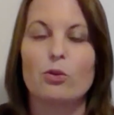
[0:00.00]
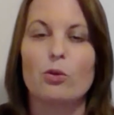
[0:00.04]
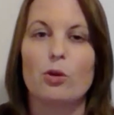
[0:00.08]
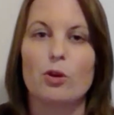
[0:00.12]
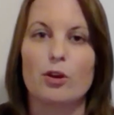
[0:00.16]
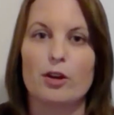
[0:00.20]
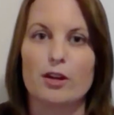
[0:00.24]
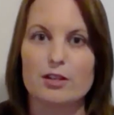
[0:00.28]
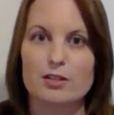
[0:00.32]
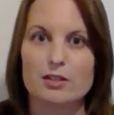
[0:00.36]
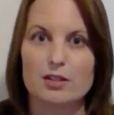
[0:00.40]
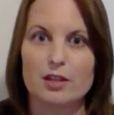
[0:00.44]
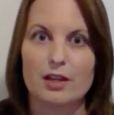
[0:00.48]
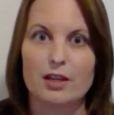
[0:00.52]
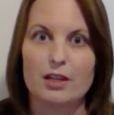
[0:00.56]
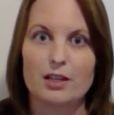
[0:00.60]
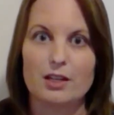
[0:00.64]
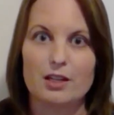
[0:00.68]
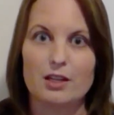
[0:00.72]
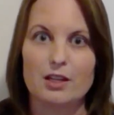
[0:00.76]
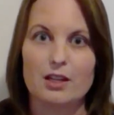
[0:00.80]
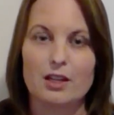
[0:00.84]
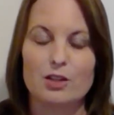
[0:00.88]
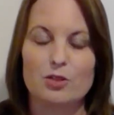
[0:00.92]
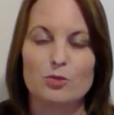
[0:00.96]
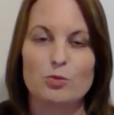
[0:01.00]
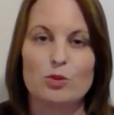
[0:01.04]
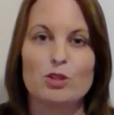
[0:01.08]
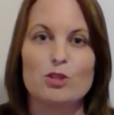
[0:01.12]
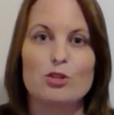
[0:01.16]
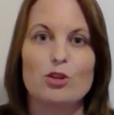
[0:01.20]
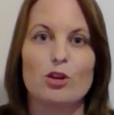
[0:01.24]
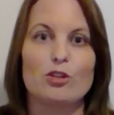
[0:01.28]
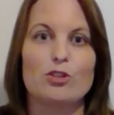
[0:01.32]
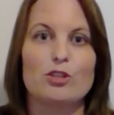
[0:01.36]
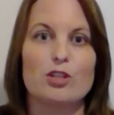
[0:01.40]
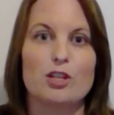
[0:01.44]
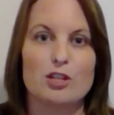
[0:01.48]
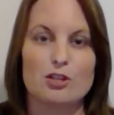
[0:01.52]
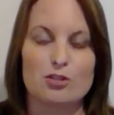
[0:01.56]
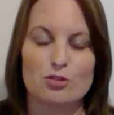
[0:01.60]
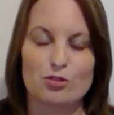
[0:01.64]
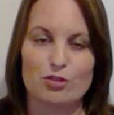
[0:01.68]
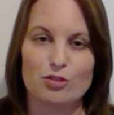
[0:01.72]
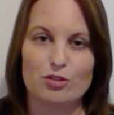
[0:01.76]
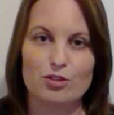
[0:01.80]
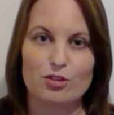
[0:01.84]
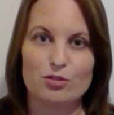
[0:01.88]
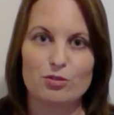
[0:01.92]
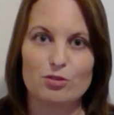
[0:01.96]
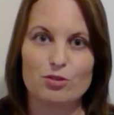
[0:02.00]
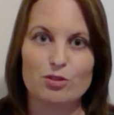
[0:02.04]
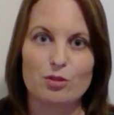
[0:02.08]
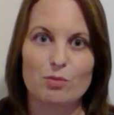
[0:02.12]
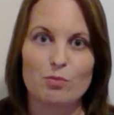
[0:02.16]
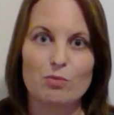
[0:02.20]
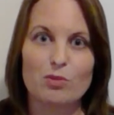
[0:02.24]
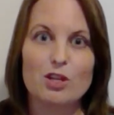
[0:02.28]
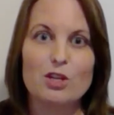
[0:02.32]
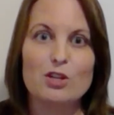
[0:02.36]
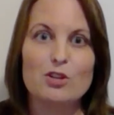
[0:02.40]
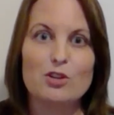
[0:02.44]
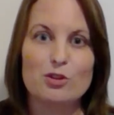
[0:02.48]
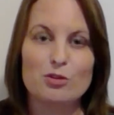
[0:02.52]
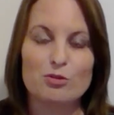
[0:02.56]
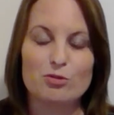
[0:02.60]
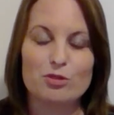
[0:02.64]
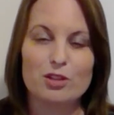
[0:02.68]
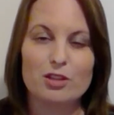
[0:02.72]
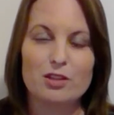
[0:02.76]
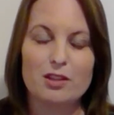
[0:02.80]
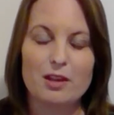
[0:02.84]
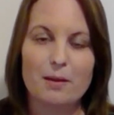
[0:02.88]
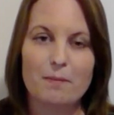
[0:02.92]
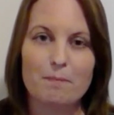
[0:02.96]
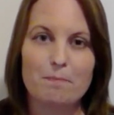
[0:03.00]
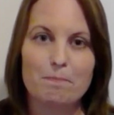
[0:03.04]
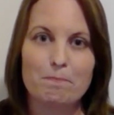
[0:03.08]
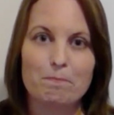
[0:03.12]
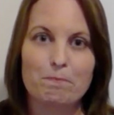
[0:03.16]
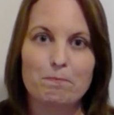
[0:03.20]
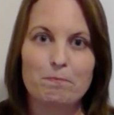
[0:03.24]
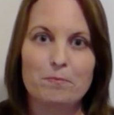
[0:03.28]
or anxiety as we start to introduce something new to them.